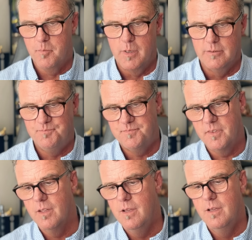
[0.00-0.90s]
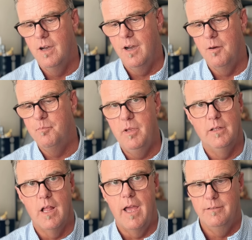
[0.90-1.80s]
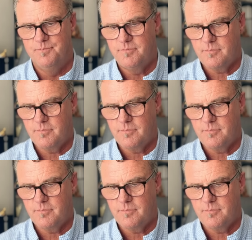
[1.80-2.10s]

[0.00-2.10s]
but uh, being light.